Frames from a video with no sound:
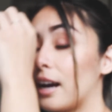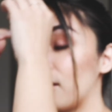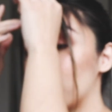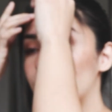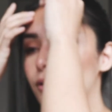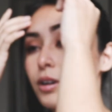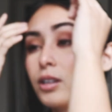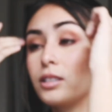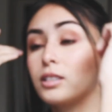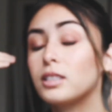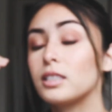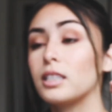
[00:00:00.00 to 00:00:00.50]
I
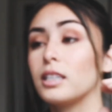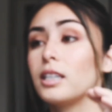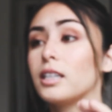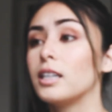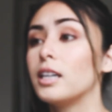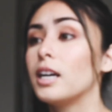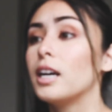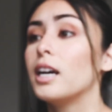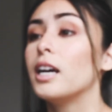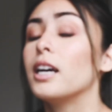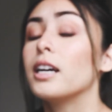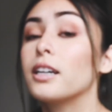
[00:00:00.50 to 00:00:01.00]
want
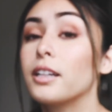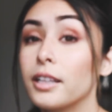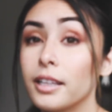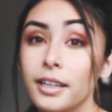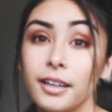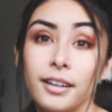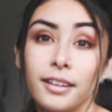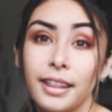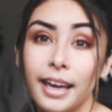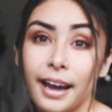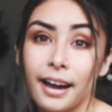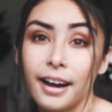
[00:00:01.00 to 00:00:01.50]
to
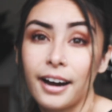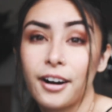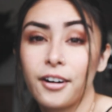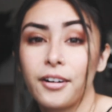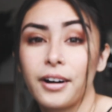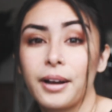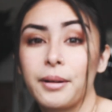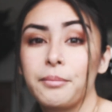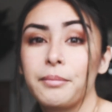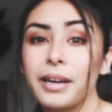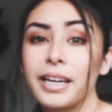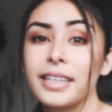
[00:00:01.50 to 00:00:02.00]
clear that
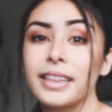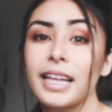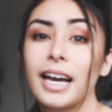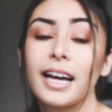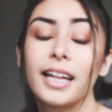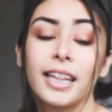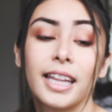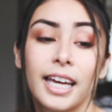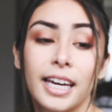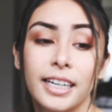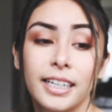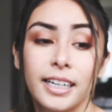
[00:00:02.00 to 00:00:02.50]
out and make
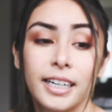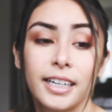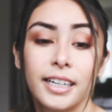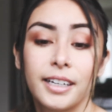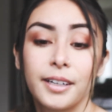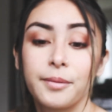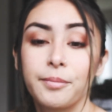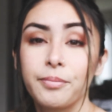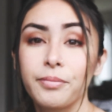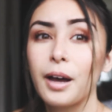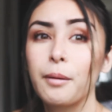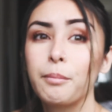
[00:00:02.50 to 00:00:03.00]
that like
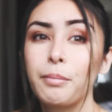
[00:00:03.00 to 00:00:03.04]
a,